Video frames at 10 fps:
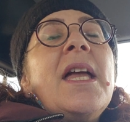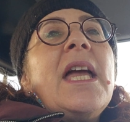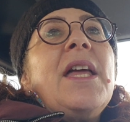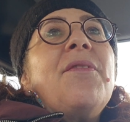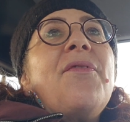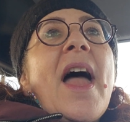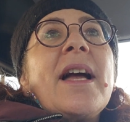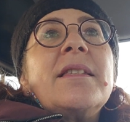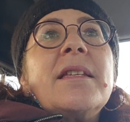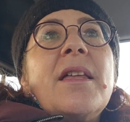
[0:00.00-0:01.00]
in
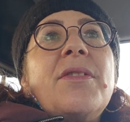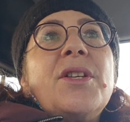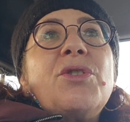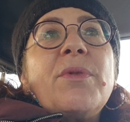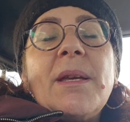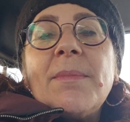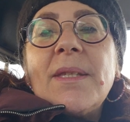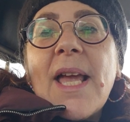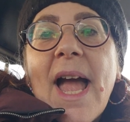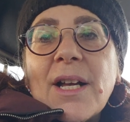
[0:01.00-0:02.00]
fact, the
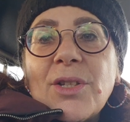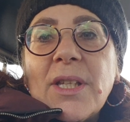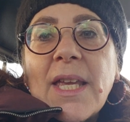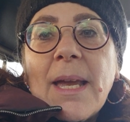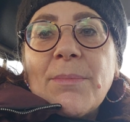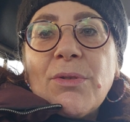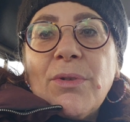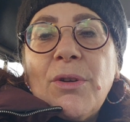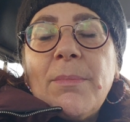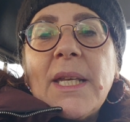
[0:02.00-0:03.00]
dreams actually came
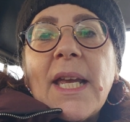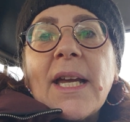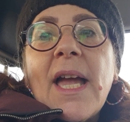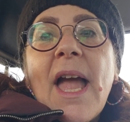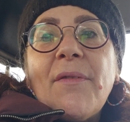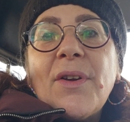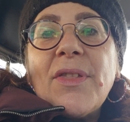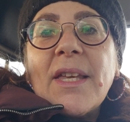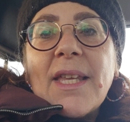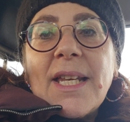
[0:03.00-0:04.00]
true, meaning
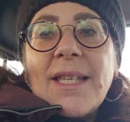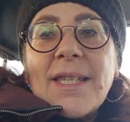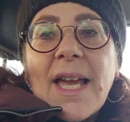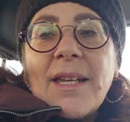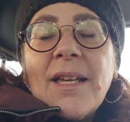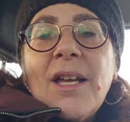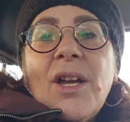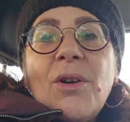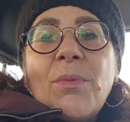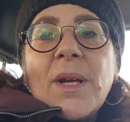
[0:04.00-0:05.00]
everything that he said
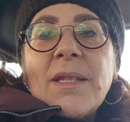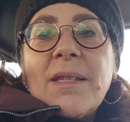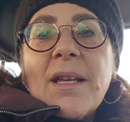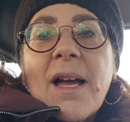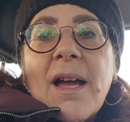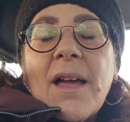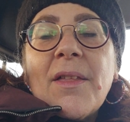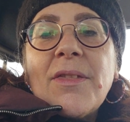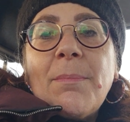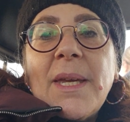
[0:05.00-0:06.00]
was
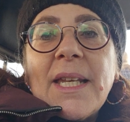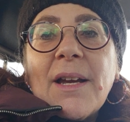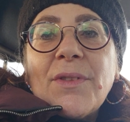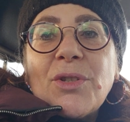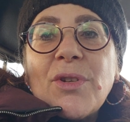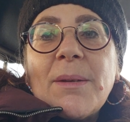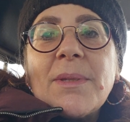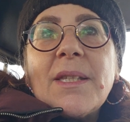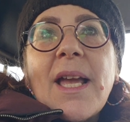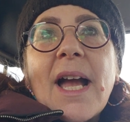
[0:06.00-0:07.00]
the meaning of the
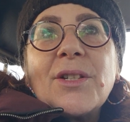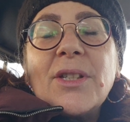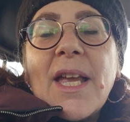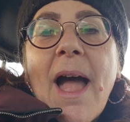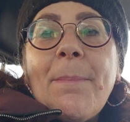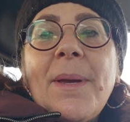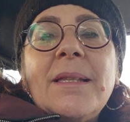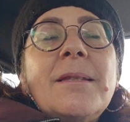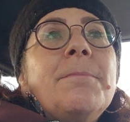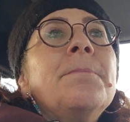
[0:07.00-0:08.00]
dreams actually
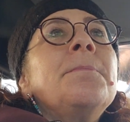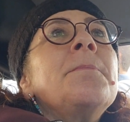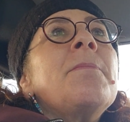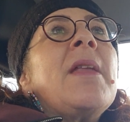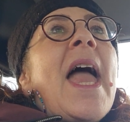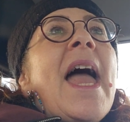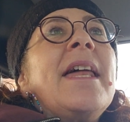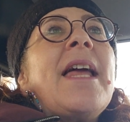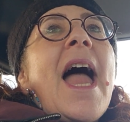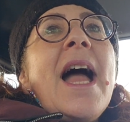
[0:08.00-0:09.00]
happened.
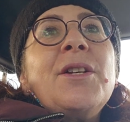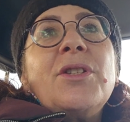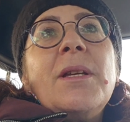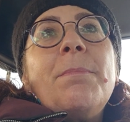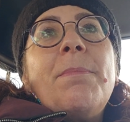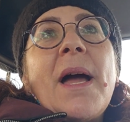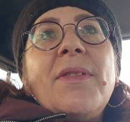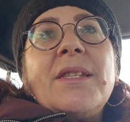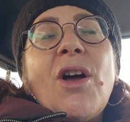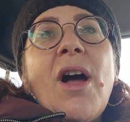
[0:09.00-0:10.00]
And actually, by
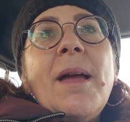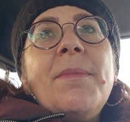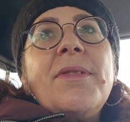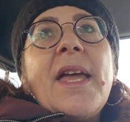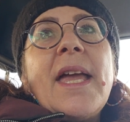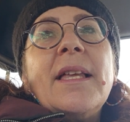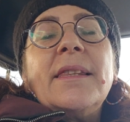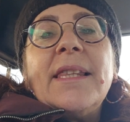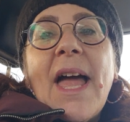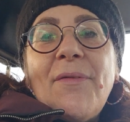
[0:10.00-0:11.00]
the time they
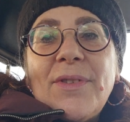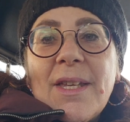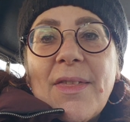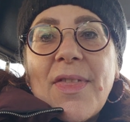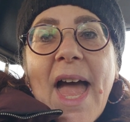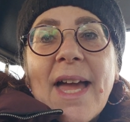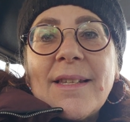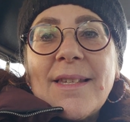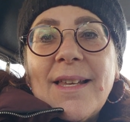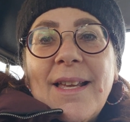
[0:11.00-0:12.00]
left that